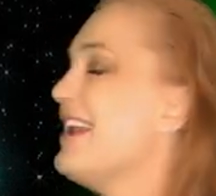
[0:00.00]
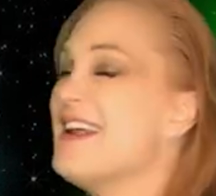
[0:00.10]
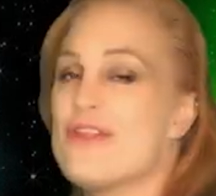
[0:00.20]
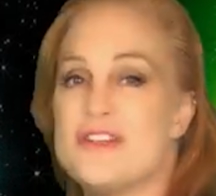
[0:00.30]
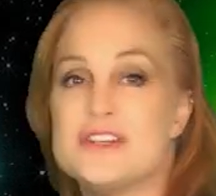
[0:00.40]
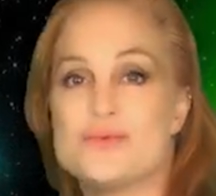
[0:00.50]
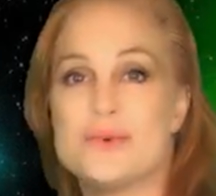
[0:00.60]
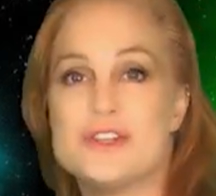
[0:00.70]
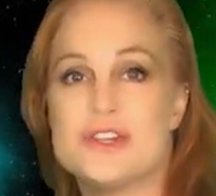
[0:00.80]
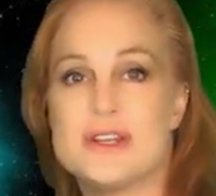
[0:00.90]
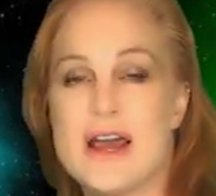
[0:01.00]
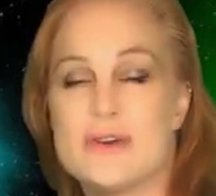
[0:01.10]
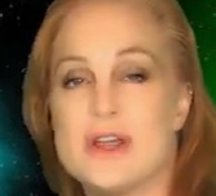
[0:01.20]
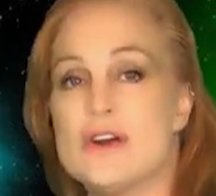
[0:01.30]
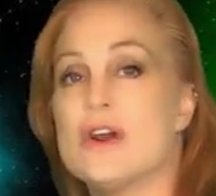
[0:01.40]
Now this region
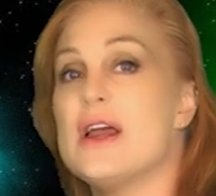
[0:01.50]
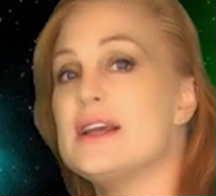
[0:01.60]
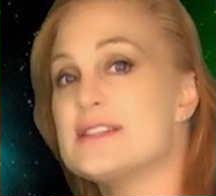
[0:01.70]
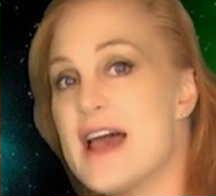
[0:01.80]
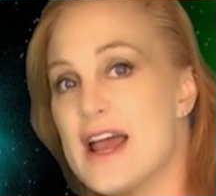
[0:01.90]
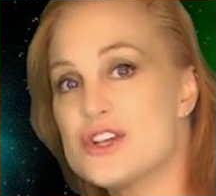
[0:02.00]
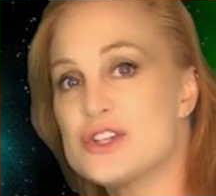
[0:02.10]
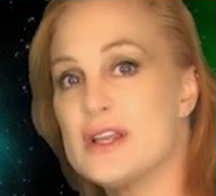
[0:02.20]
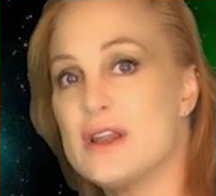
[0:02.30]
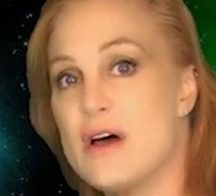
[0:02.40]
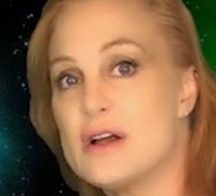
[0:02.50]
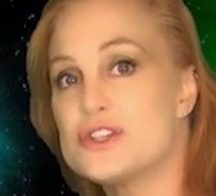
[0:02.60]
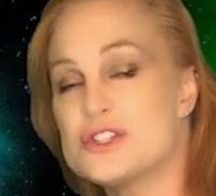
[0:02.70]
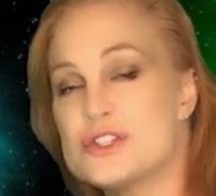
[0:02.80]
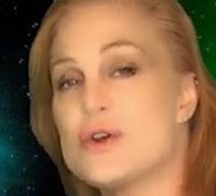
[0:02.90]
down here, it's actually
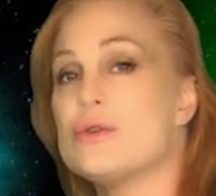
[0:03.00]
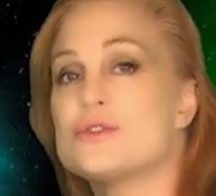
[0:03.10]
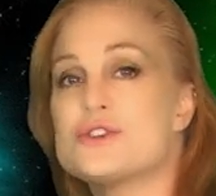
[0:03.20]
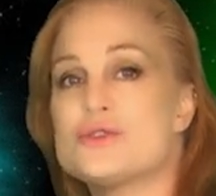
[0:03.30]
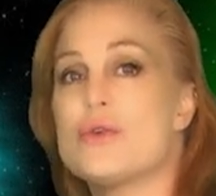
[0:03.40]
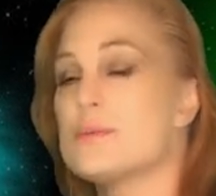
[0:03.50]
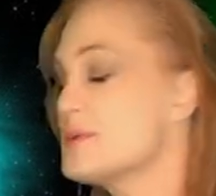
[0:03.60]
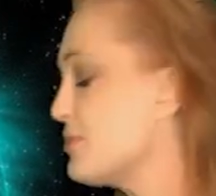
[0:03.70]
launched solar storms.